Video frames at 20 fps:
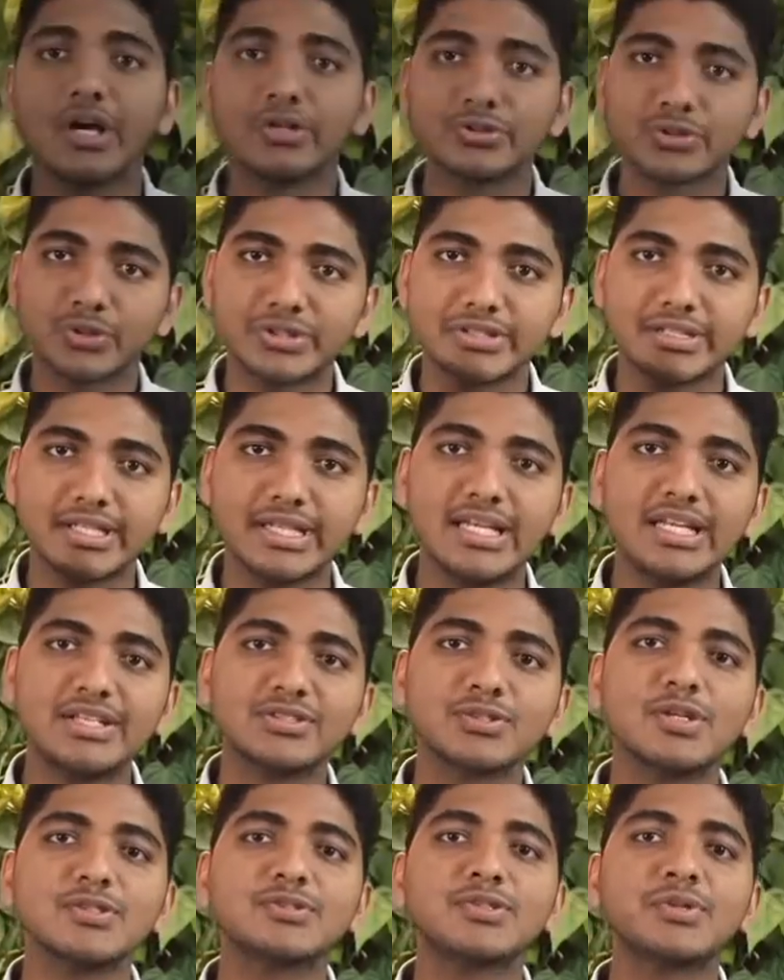So sale
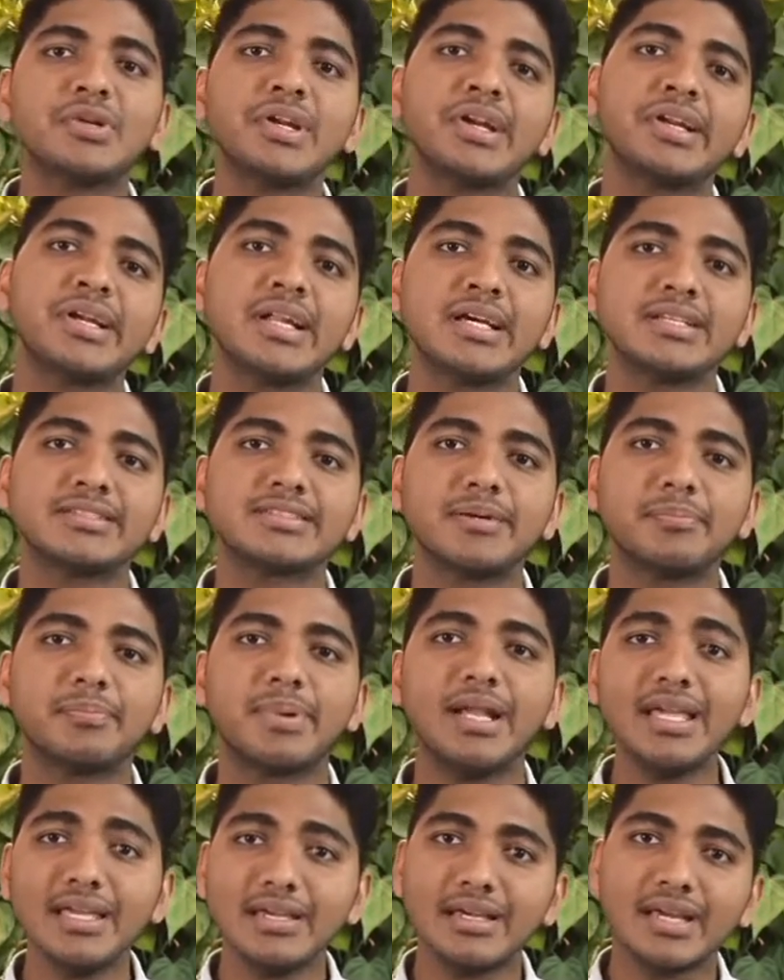is also treated as
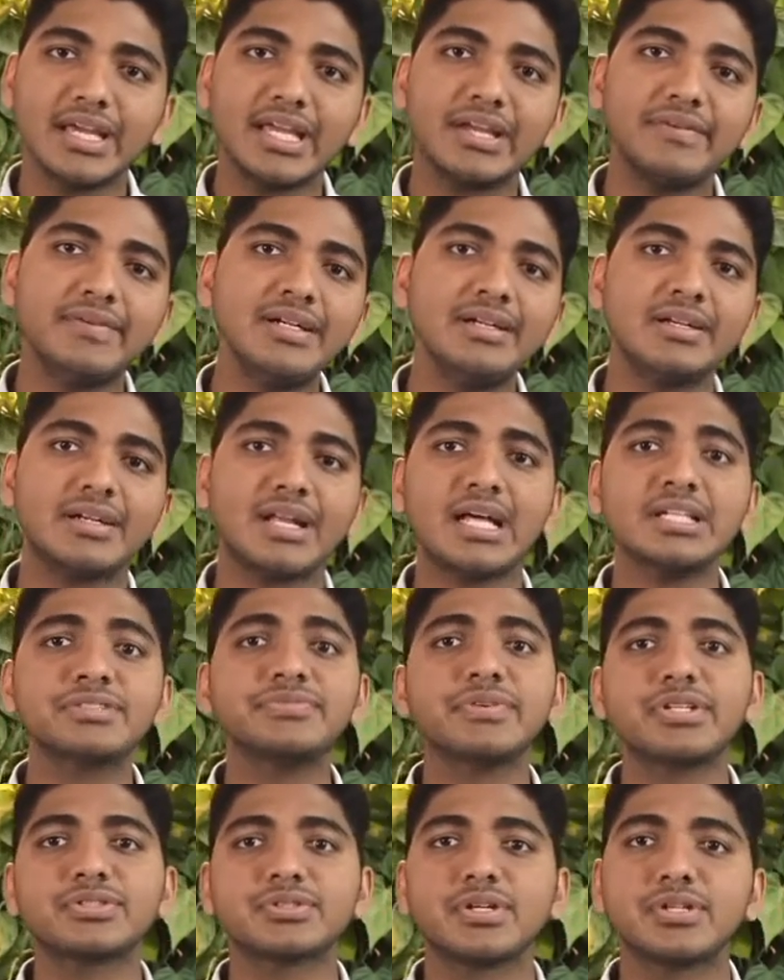supply, even
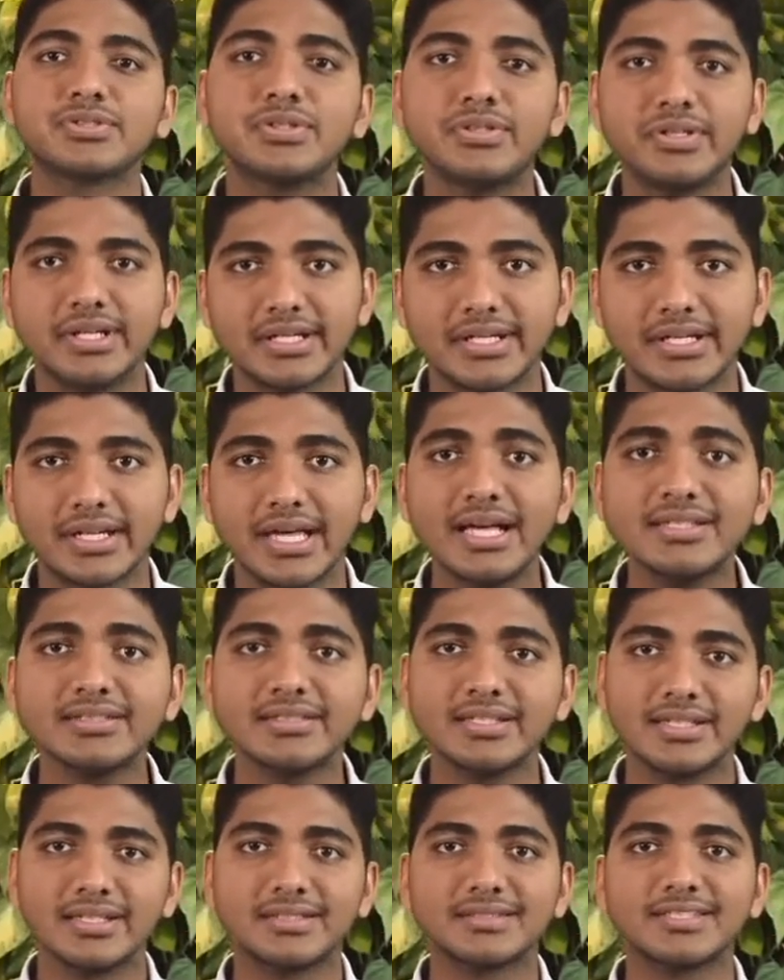transfer is also treated as
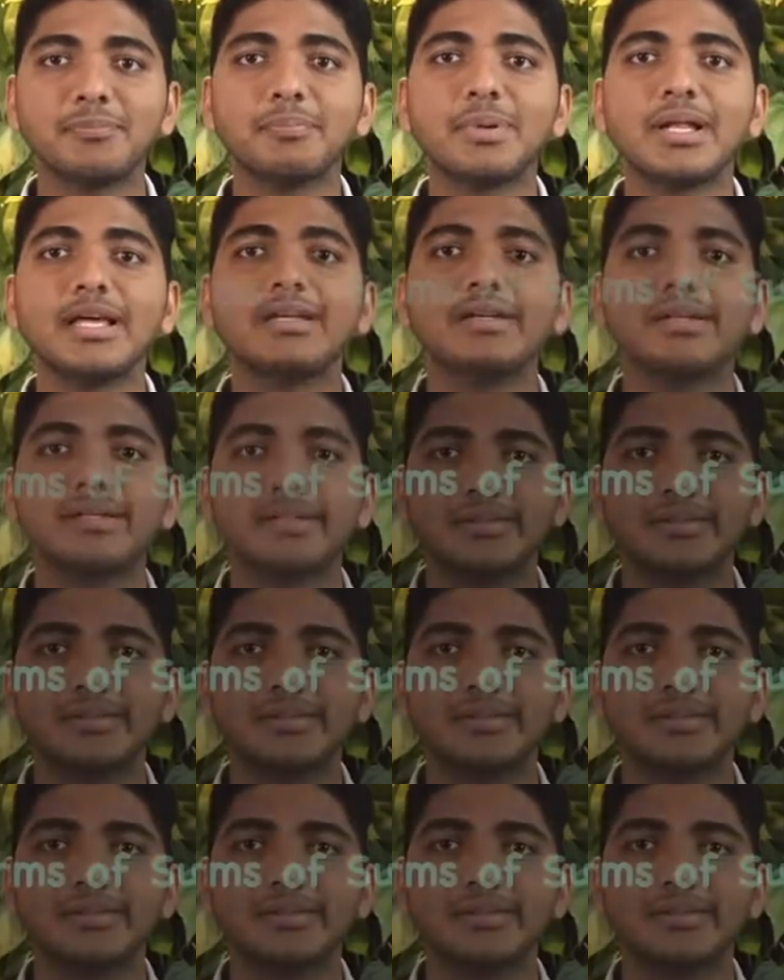supply.